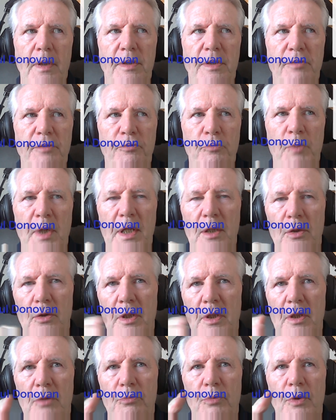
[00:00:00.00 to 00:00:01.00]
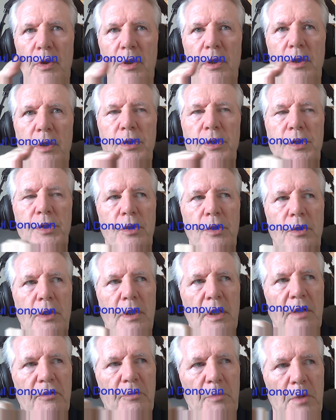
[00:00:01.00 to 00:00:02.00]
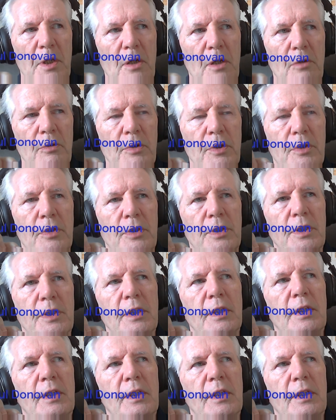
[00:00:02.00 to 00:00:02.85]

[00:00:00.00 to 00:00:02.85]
Different way of looking at workers. You could leave them alone, you could